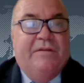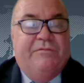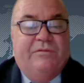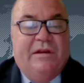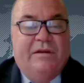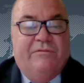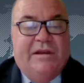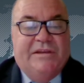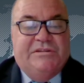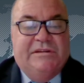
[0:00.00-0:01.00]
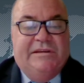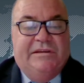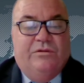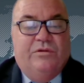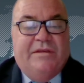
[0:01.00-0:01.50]
of
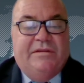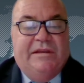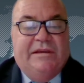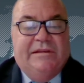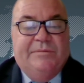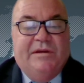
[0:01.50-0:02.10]
racially or ethnically